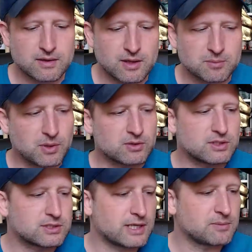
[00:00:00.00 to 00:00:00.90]
They're about
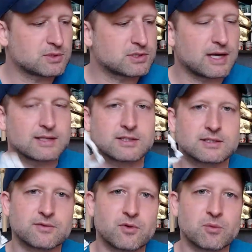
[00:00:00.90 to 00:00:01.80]
the same size as
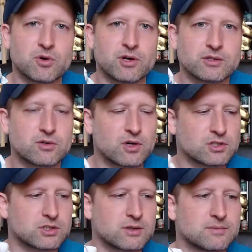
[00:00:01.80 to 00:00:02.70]
a Forgeworld
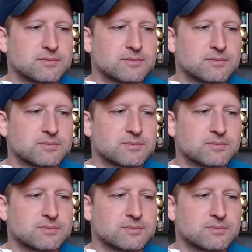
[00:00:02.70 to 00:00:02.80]
Crusher.